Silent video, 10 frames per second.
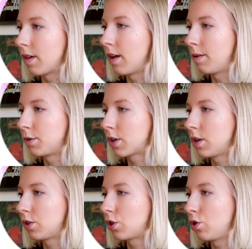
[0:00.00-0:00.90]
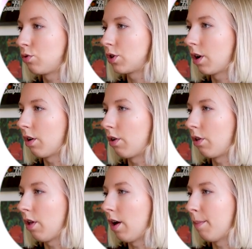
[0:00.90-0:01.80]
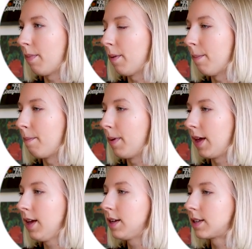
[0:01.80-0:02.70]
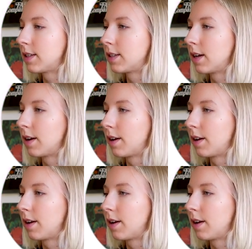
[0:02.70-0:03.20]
And I'm just going to scooch it all up a bit.